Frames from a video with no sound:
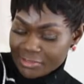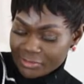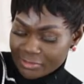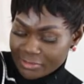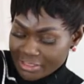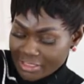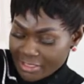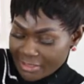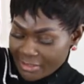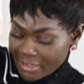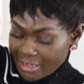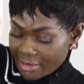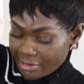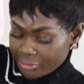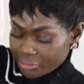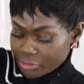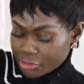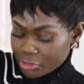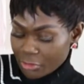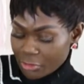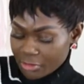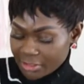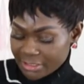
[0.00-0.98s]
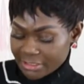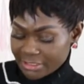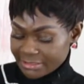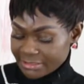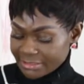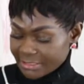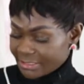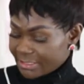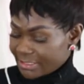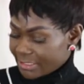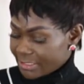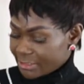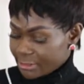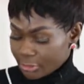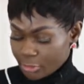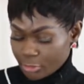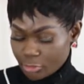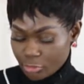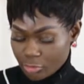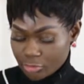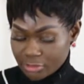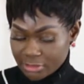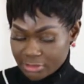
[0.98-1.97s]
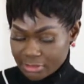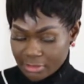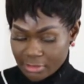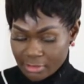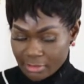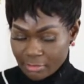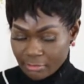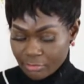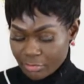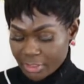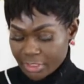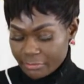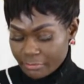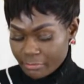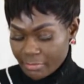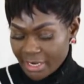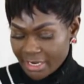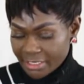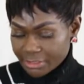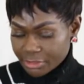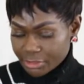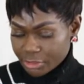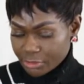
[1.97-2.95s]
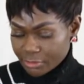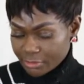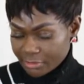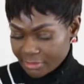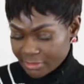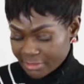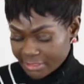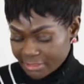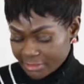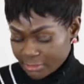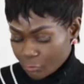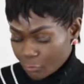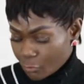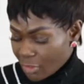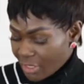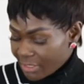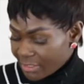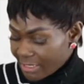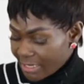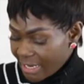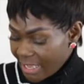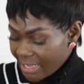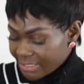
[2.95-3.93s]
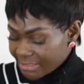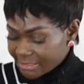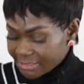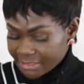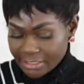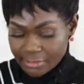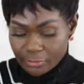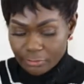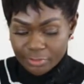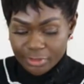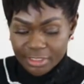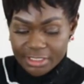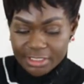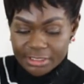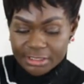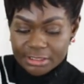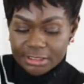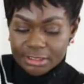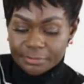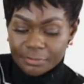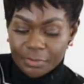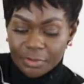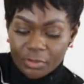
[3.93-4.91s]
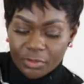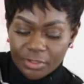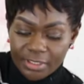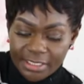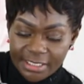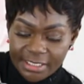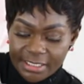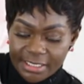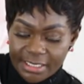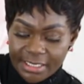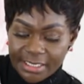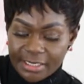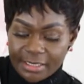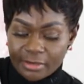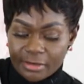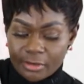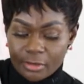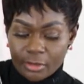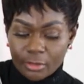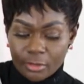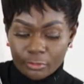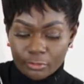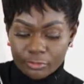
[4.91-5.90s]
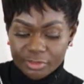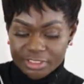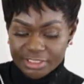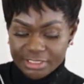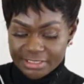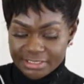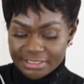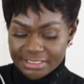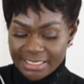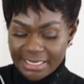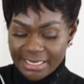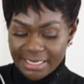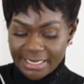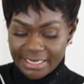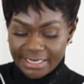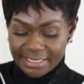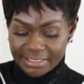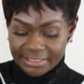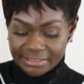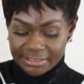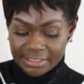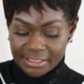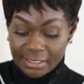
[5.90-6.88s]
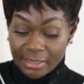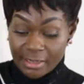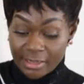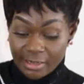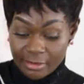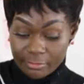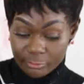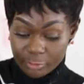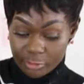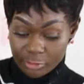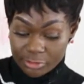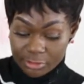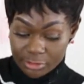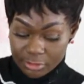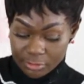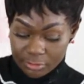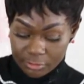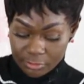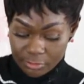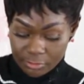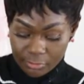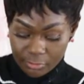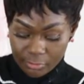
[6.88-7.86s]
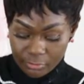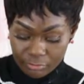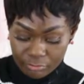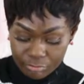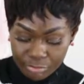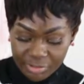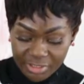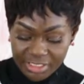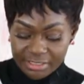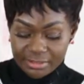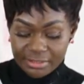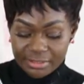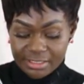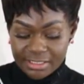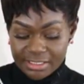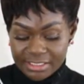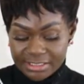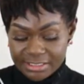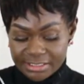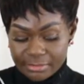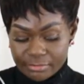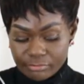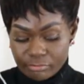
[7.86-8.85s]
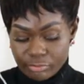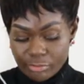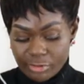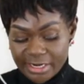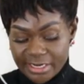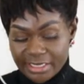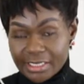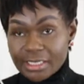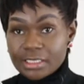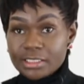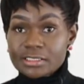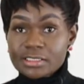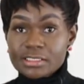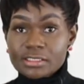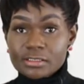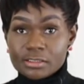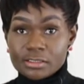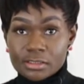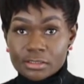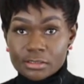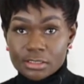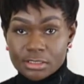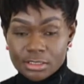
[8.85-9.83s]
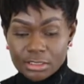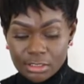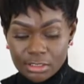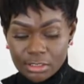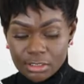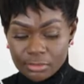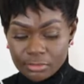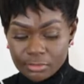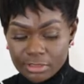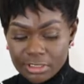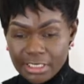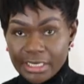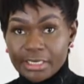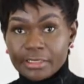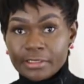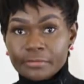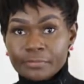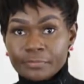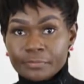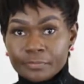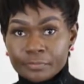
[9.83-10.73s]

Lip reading: you tell how chocolatey this looks? But mind you, there's one last thing we need to put in here, which is the eggs. I'm going to beat this and break it slowly.